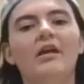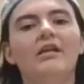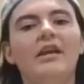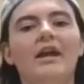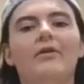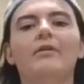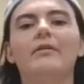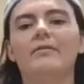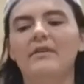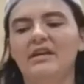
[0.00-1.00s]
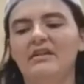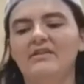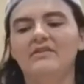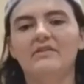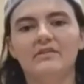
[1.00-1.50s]
Now,
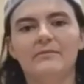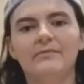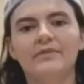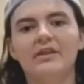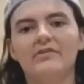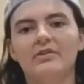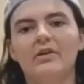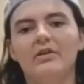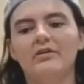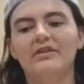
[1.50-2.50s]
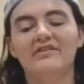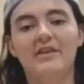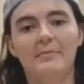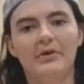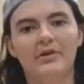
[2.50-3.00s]
this is called a
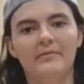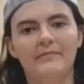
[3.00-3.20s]
tipper.